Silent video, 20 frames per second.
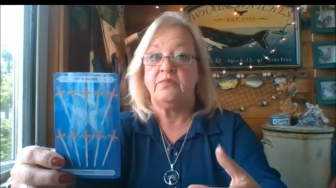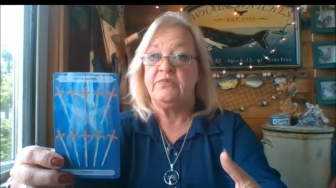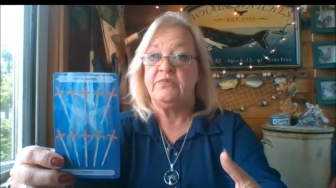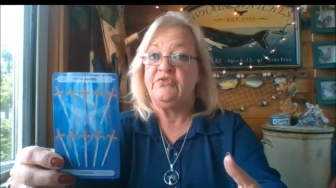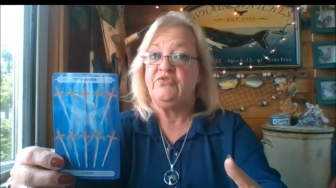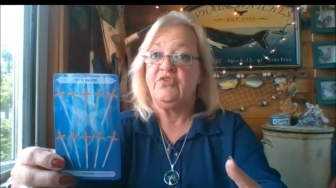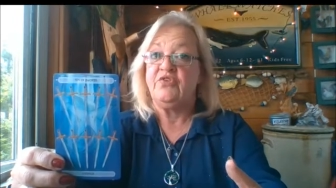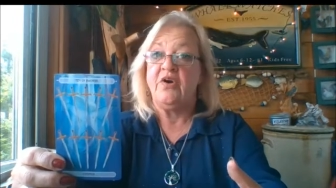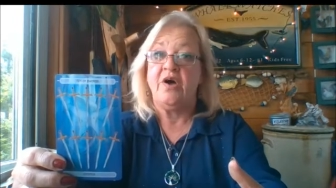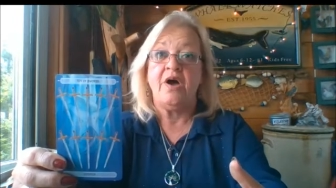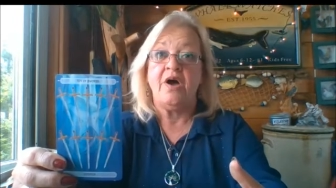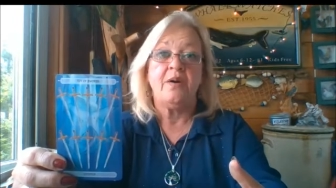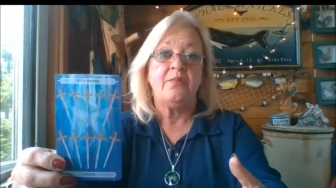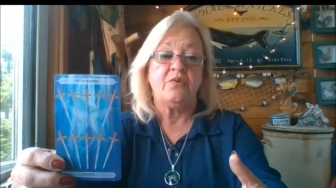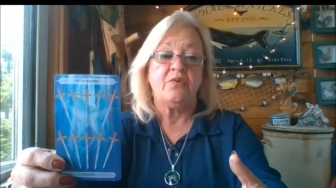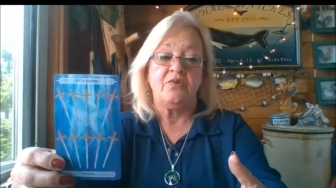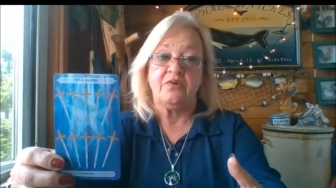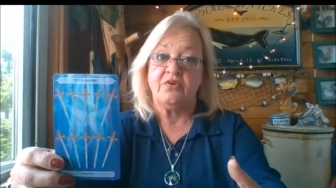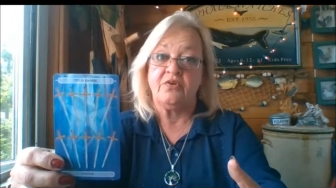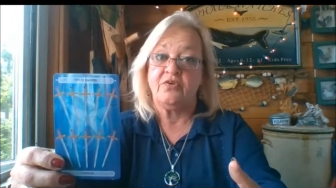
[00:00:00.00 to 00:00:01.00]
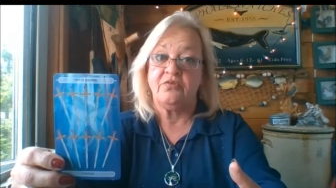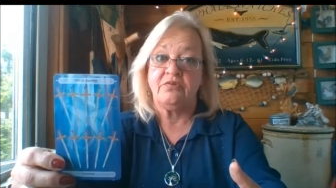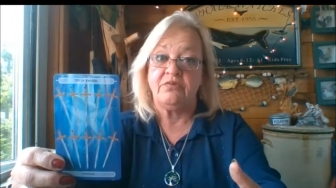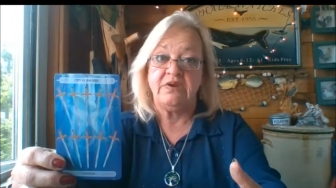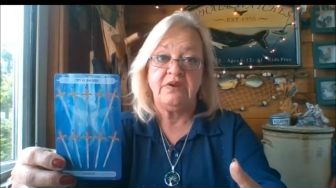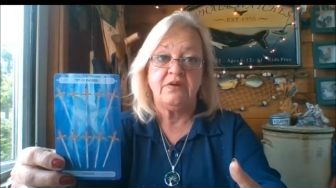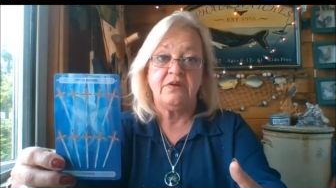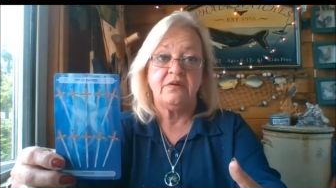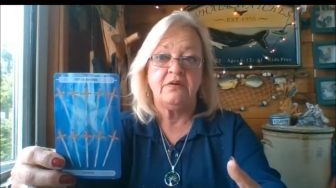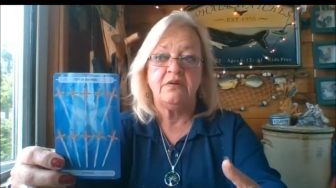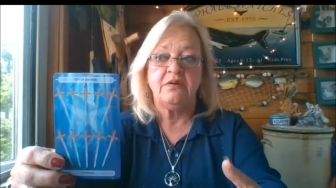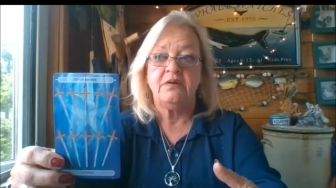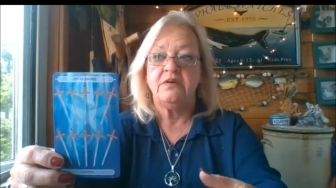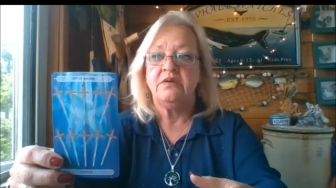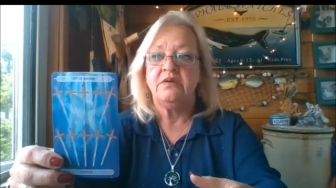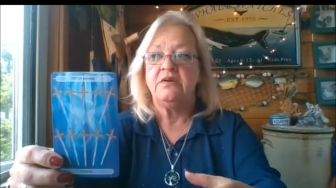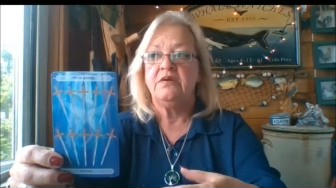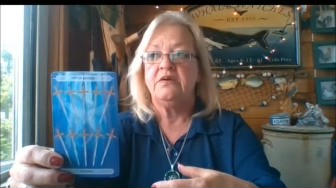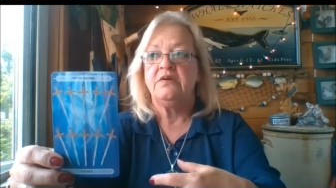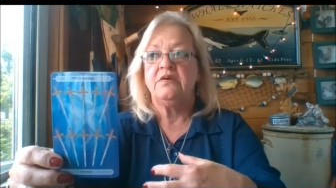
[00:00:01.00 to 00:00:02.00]
from a job or a career,
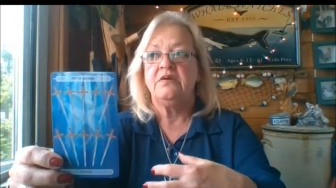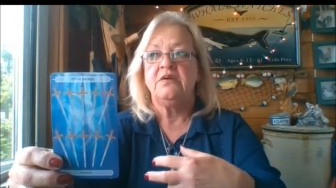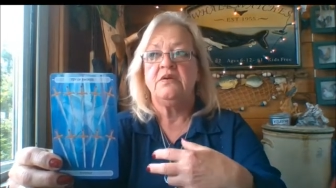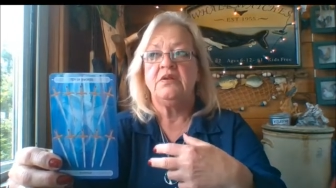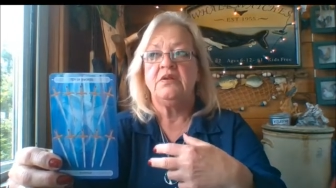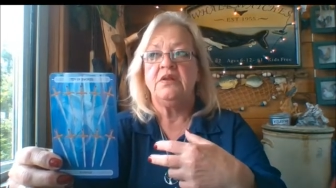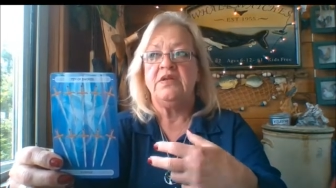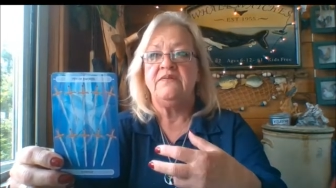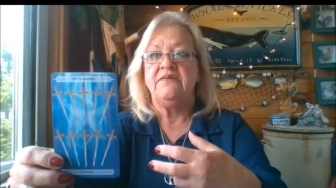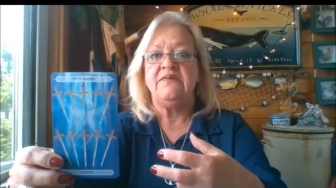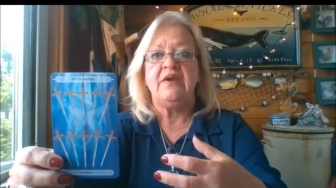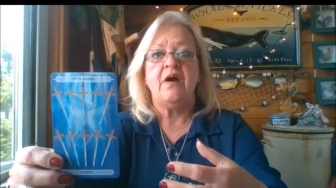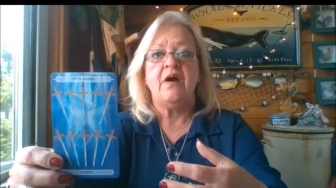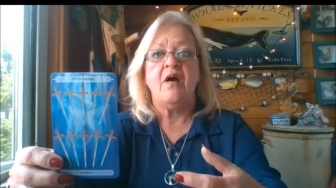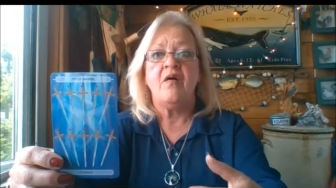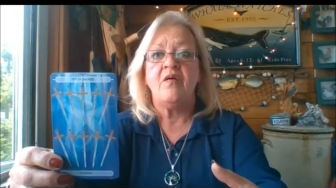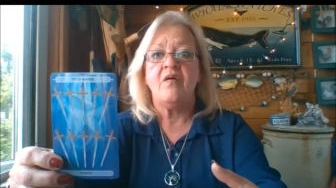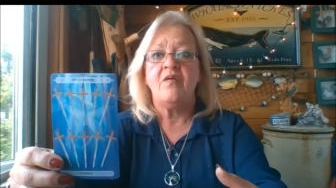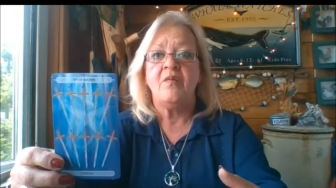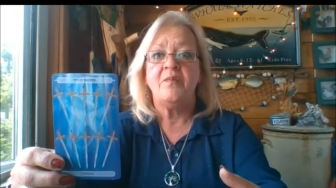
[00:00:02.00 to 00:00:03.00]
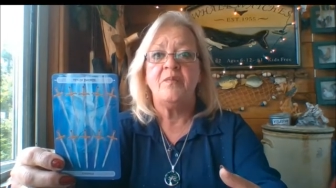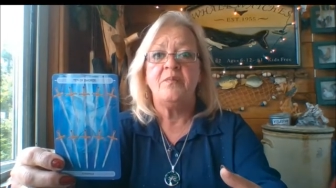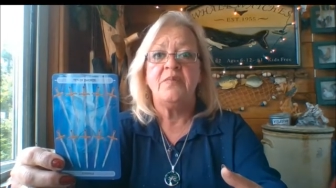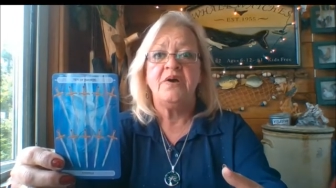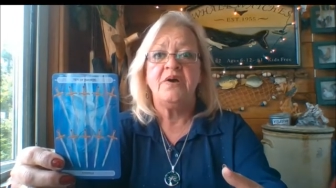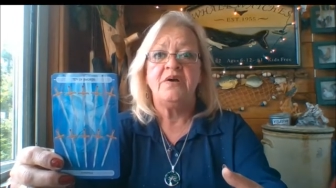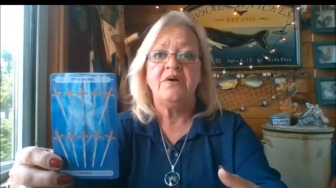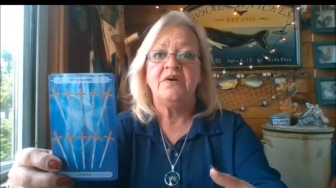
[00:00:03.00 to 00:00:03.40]
leaving home,